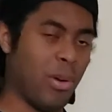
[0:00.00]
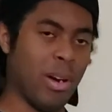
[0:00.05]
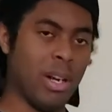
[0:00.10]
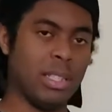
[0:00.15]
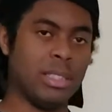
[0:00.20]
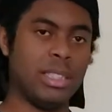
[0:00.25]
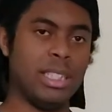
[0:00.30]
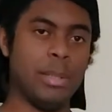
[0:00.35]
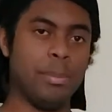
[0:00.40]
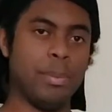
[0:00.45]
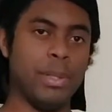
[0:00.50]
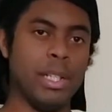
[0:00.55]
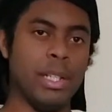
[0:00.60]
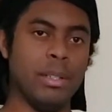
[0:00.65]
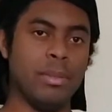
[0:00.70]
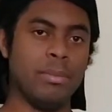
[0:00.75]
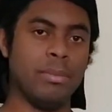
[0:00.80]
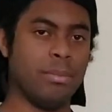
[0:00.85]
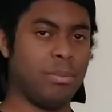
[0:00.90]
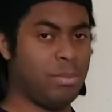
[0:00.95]
aren't tipping,
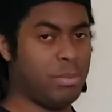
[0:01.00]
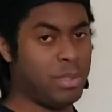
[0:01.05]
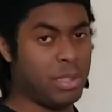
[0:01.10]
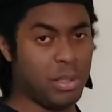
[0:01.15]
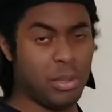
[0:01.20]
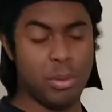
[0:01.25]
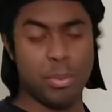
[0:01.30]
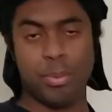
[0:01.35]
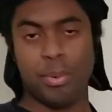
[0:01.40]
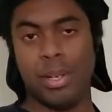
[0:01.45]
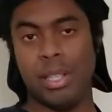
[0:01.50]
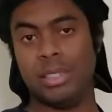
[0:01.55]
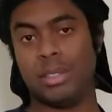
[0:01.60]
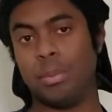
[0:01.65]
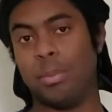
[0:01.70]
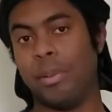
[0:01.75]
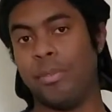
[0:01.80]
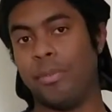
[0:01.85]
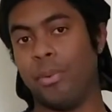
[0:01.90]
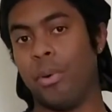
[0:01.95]
Uber Eats
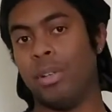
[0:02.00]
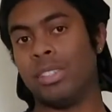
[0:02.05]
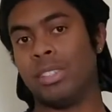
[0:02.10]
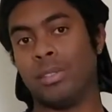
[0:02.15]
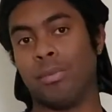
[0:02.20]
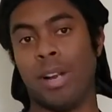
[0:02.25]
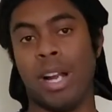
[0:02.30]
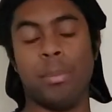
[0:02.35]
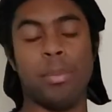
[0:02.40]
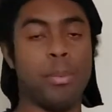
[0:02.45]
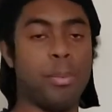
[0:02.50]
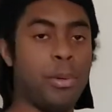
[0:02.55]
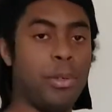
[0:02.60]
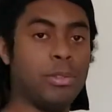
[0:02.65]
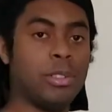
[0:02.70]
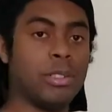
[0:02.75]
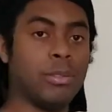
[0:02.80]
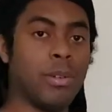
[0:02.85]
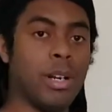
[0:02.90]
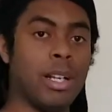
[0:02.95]
will be forced to wrap a
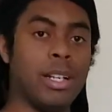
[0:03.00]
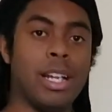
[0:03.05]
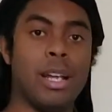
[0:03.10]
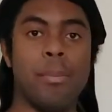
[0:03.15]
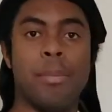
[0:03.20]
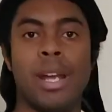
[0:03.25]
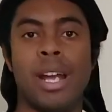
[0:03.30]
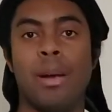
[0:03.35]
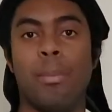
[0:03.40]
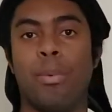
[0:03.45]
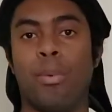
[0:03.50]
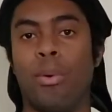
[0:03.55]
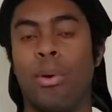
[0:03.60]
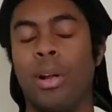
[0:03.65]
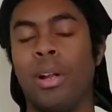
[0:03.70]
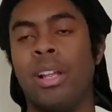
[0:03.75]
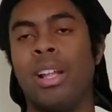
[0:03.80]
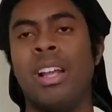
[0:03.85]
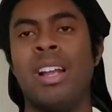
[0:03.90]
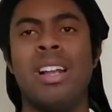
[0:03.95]
boost around that bad
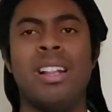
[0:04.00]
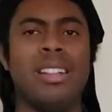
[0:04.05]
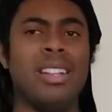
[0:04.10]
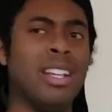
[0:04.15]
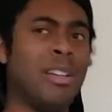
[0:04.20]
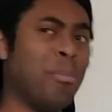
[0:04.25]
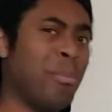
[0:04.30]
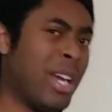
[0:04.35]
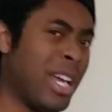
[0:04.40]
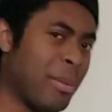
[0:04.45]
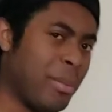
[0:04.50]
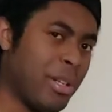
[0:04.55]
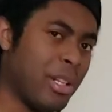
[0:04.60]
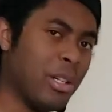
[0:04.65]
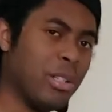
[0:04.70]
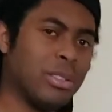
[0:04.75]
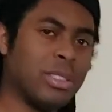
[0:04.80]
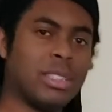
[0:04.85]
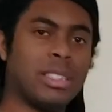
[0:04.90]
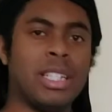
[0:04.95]
boy then maybe
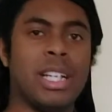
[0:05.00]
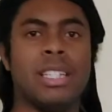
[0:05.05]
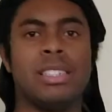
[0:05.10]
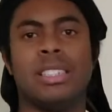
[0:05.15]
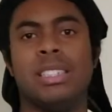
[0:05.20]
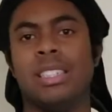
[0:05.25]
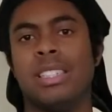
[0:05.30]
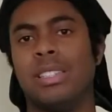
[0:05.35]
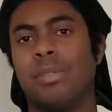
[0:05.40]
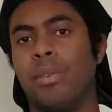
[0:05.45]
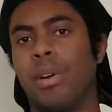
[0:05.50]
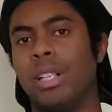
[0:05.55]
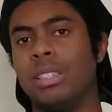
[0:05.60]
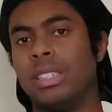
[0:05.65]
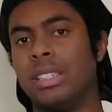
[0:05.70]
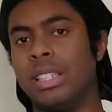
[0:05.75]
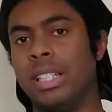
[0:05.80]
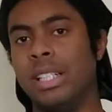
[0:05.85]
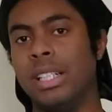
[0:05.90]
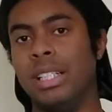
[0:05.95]
those sections of our
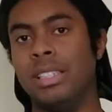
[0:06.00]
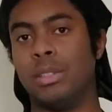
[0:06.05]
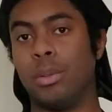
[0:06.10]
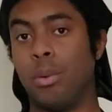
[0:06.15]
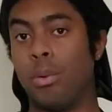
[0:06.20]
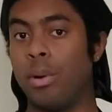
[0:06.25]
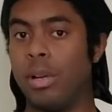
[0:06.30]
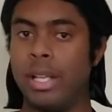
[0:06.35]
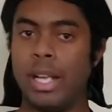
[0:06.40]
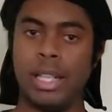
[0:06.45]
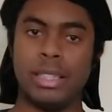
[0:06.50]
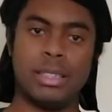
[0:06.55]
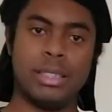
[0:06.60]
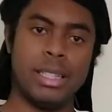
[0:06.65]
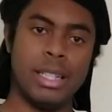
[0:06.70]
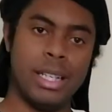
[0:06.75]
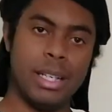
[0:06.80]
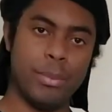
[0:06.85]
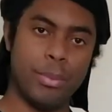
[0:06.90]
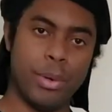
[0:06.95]
cities or that
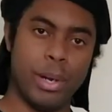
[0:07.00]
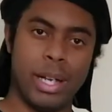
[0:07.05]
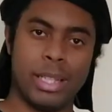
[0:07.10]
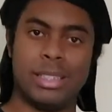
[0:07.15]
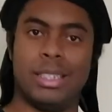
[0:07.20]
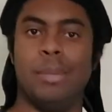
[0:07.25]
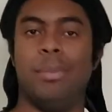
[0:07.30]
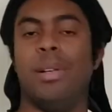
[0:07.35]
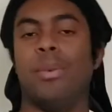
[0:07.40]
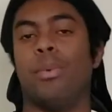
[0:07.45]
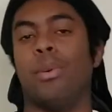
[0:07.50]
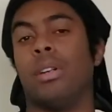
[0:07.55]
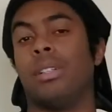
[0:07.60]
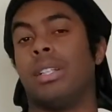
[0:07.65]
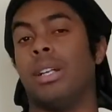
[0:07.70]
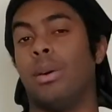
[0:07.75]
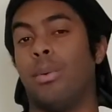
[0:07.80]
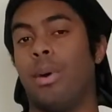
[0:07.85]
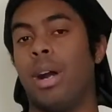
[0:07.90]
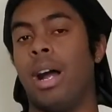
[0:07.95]
city will actually be worth
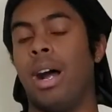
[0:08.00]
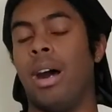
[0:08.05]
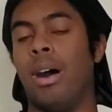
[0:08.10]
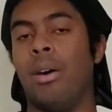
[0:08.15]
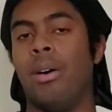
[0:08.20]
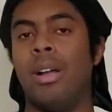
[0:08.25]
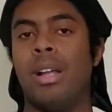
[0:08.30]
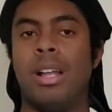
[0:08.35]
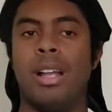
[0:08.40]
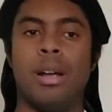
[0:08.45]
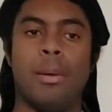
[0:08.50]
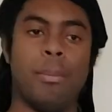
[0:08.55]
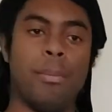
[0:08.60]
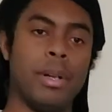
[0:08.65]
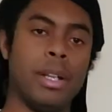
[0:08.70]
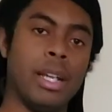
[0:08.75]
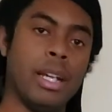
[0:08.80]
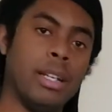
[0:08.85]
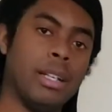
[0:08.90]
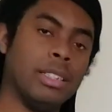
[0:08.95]
our while.
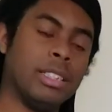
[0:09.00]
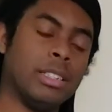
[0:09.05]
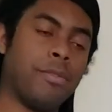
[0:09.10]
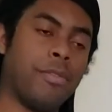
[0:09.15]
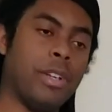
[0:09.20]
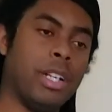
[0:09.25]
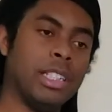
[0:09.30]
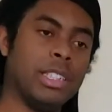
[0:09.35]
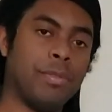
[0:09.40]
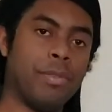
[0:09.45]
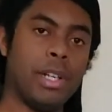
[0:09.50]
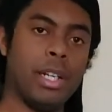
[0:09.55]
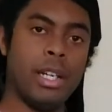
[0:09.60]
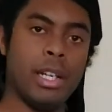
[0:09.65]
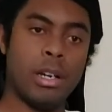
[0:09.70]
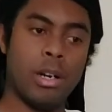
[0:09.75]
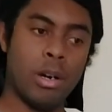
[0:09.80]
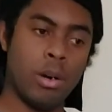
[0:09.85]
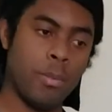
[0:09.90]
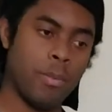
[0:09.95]
But that does it for this
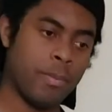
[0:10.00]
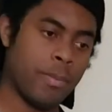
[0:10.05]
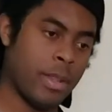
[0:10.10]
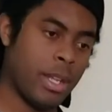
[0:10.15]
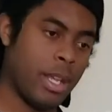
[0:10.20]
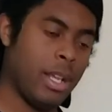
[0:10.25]
video.